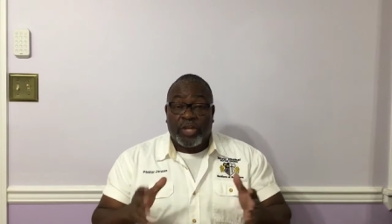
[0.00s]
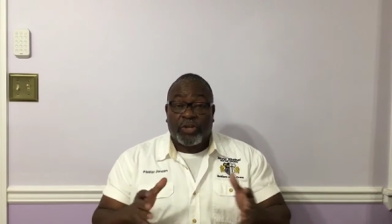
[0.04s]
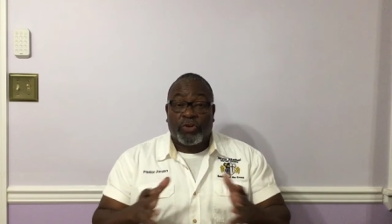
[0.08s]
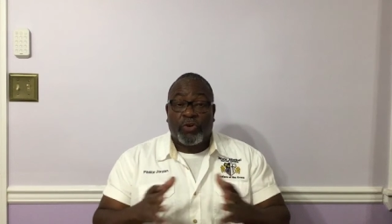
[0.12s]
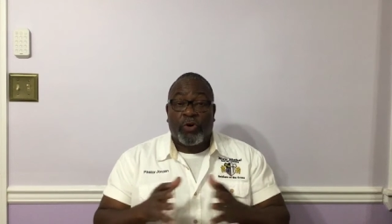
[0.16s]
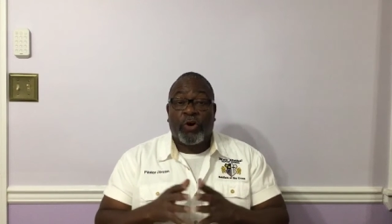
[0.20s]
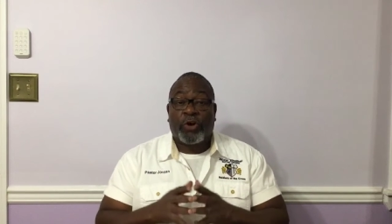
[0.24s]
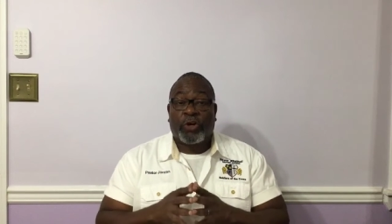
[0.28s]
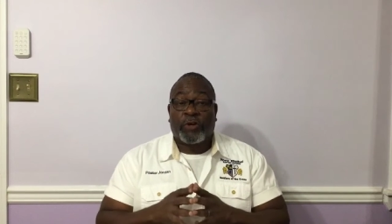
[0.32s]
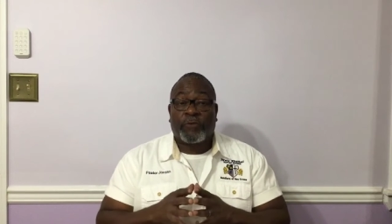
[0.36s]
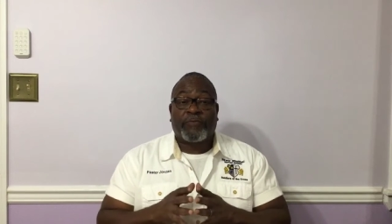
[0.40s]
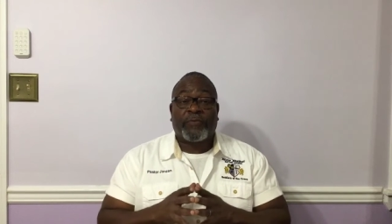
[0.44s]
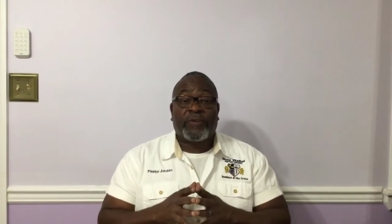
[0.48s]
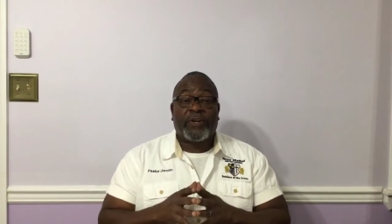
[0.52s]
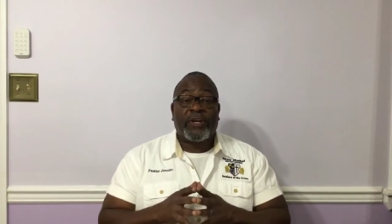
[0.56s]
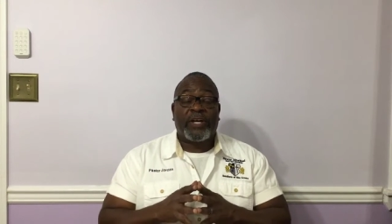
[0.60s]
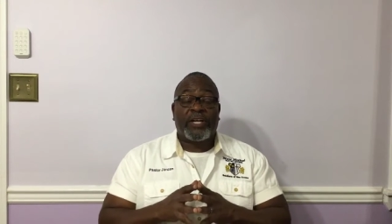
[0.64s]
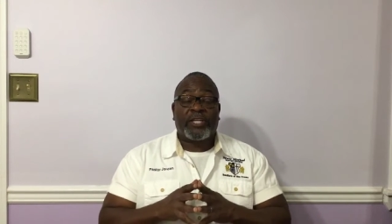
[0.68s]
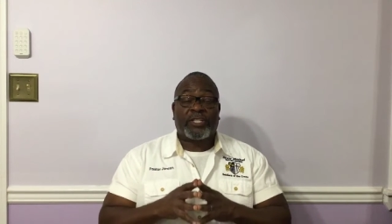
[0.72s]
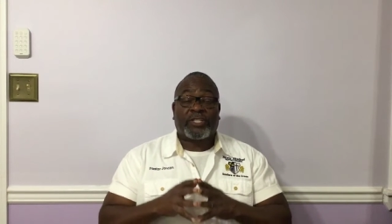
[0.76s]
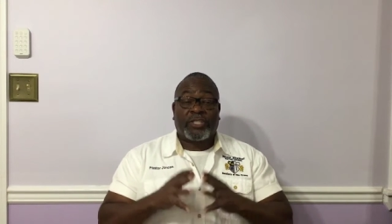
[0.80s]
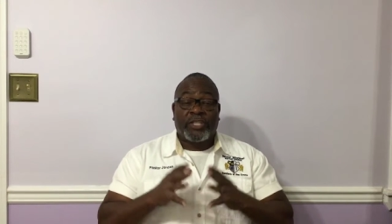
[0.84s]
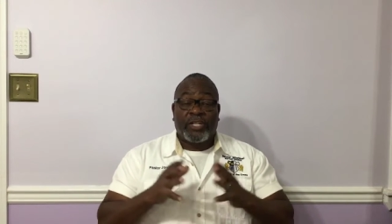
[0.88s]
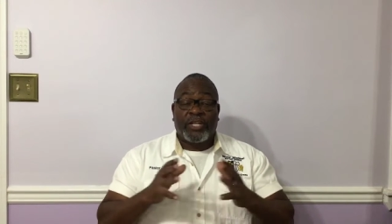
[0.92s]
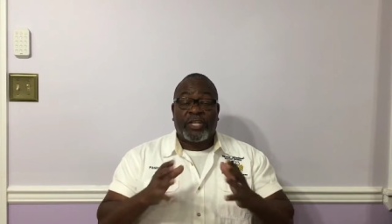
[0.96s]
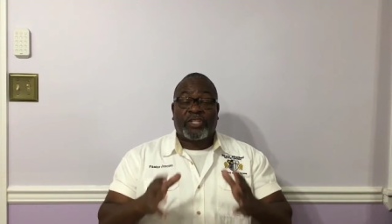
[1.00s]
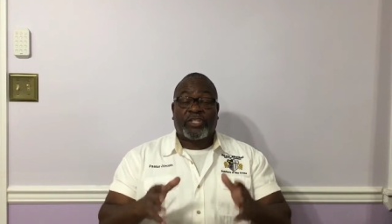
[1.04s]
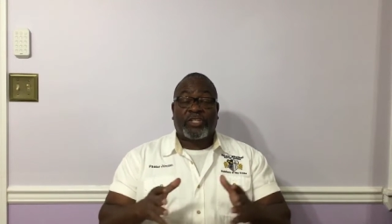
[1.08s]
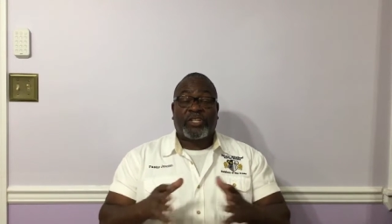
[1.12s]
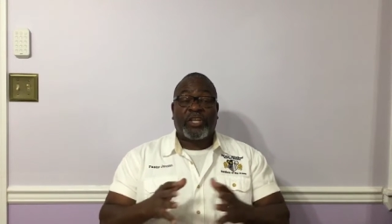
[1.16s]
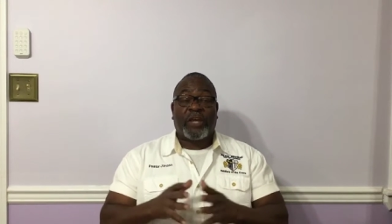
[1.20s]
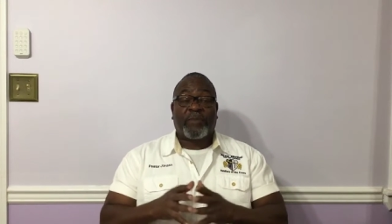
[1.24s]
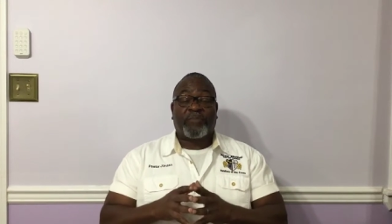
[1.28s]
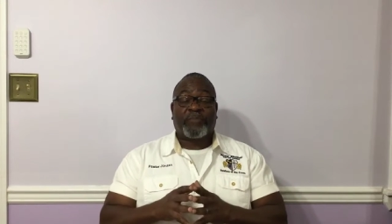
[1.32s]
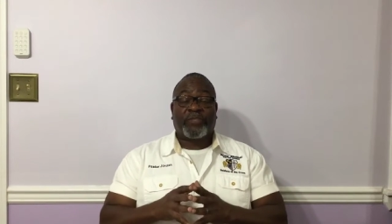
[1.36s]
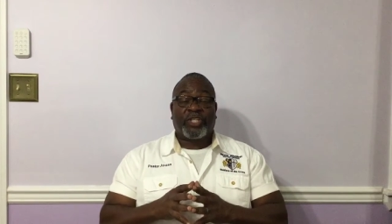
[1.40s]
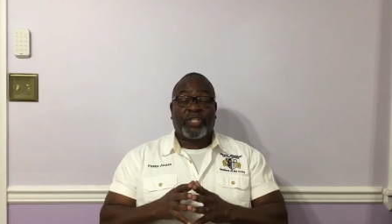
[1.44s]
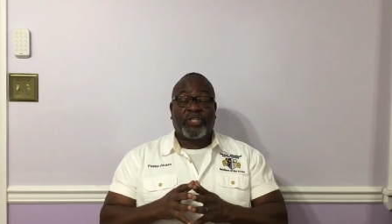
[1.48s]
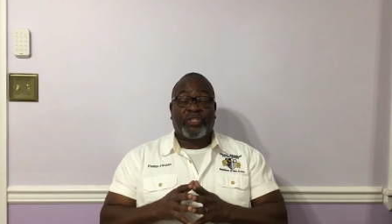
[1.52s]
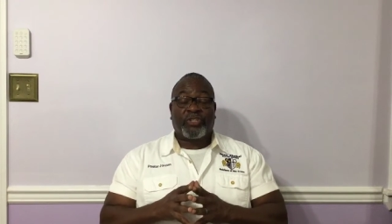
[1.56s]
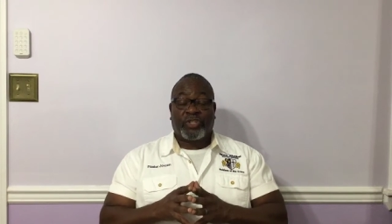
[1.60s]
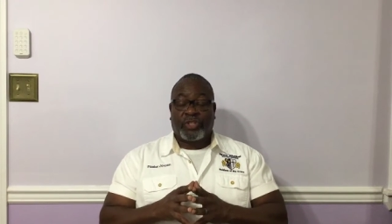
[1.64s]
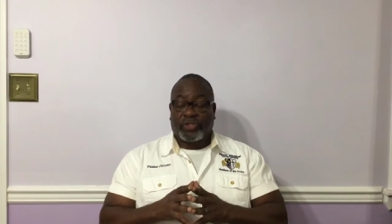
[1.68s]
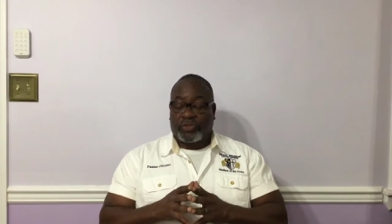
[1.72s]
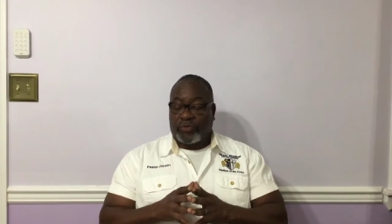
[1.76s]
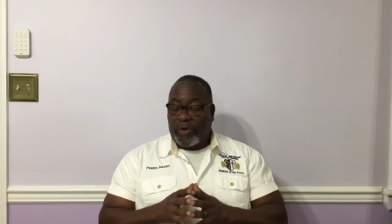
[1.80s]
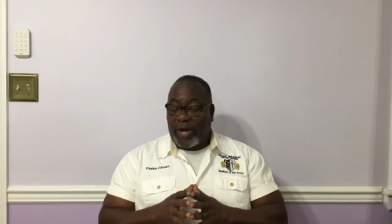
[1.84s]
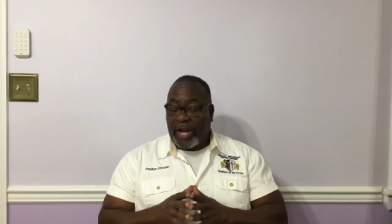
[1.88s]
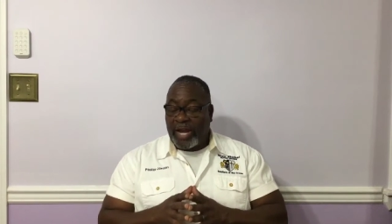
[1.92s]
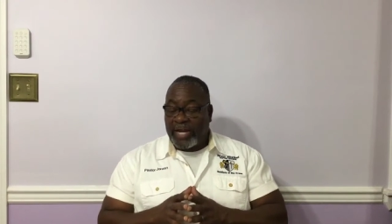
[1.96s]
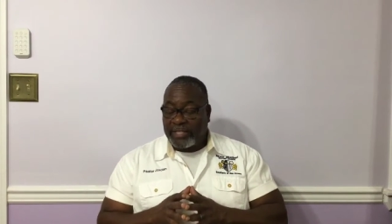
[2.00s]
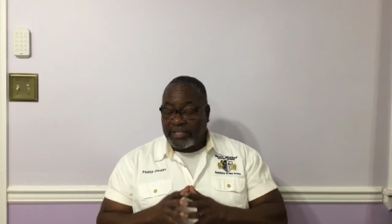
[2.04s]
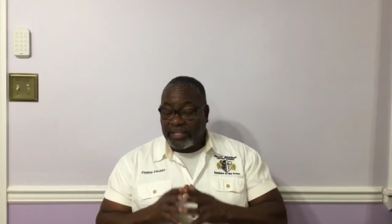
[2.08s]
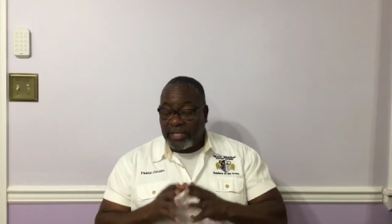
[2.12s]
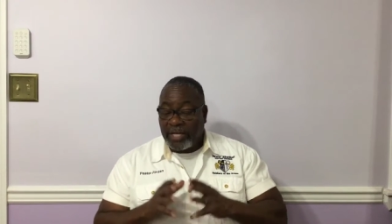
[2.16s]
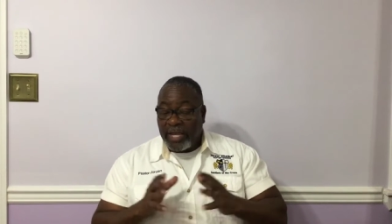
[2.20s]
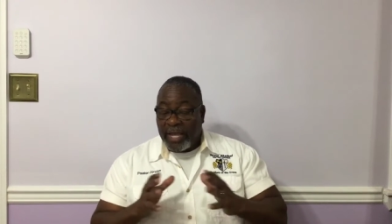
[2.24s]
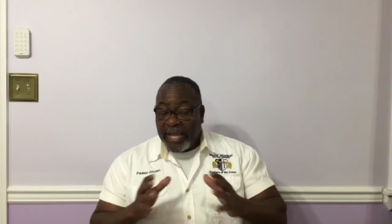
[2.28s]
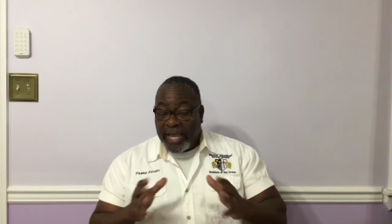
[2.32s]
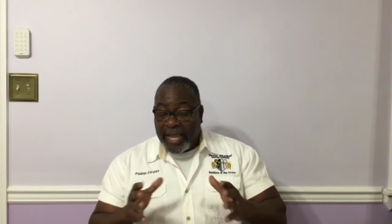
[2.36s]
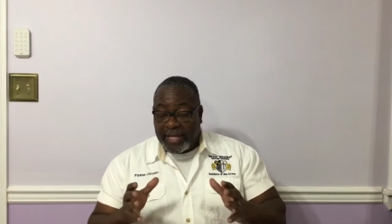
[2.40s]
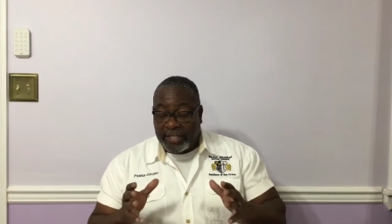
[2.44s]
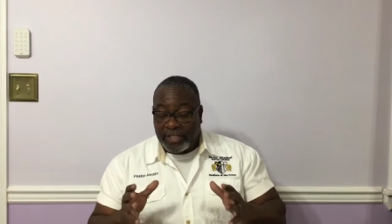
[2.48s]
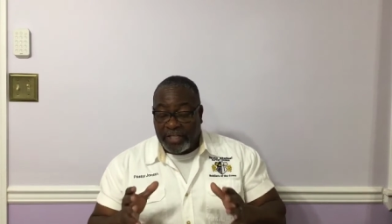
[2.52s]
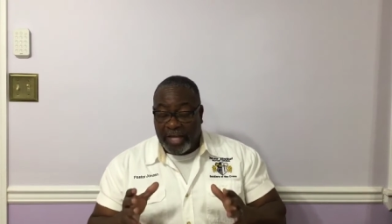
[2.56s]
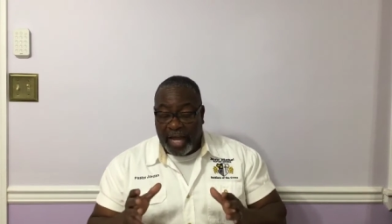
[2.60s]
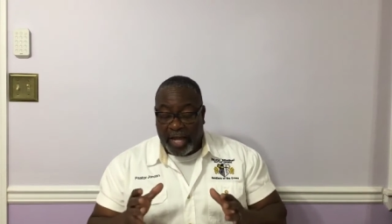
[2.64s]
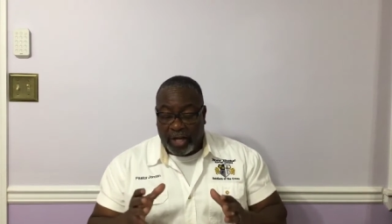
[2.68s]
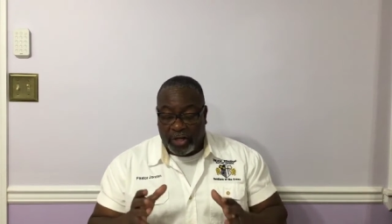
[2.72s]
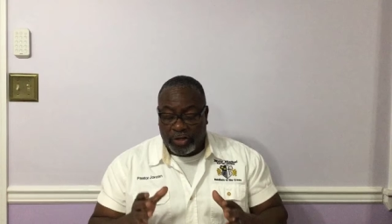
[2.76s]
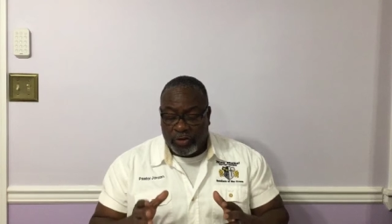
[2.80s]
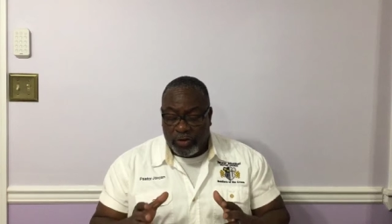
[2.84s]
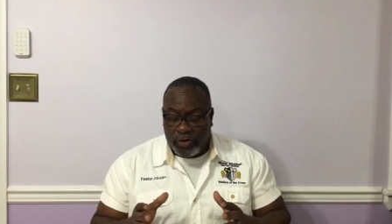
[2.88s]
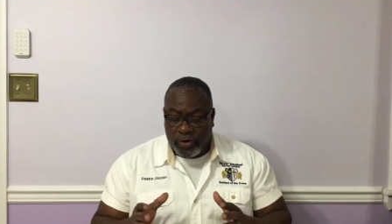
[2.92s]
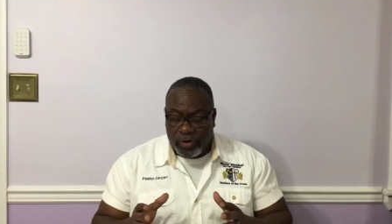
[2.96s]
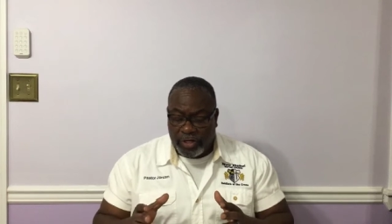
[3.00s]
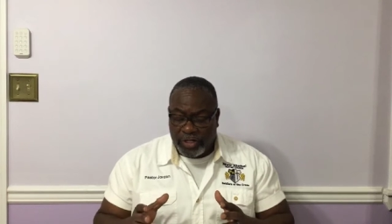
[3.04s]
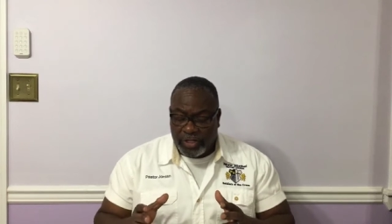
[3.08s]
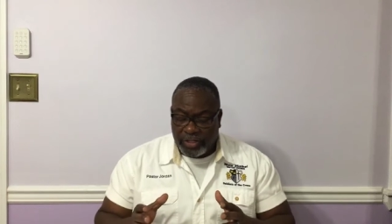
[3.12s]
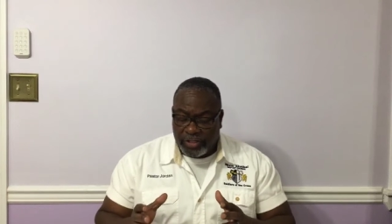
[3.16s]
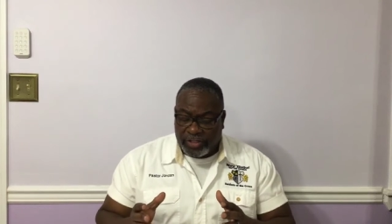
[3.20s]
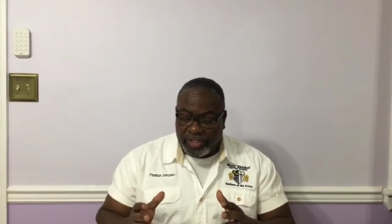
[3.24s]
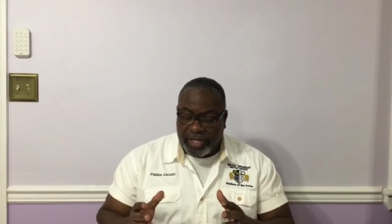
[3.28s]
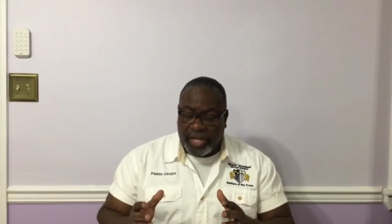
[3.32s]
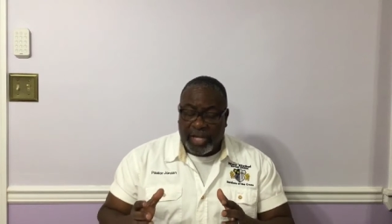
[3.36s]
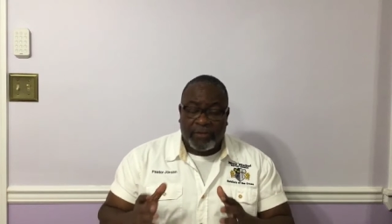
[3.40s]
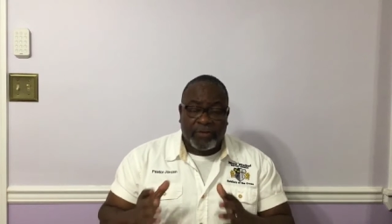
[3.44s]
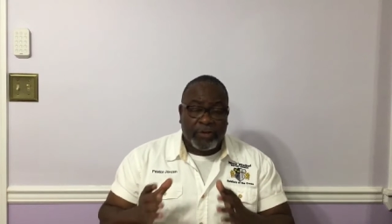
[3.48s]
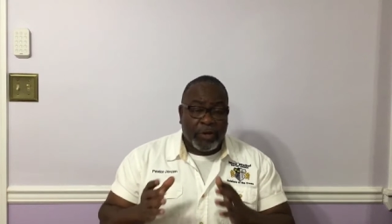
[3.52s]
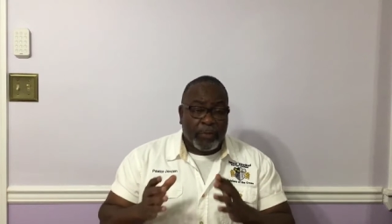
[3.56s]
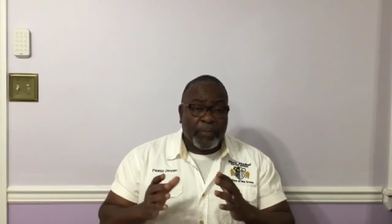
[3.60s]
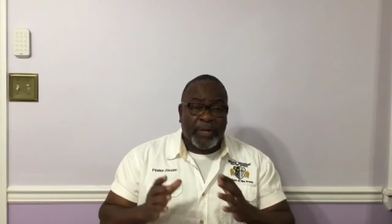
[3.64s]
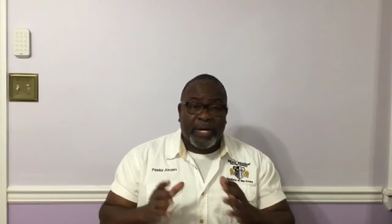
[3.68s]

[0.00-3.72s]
in order for us to accept Jesus Christ as our Lord and Savior.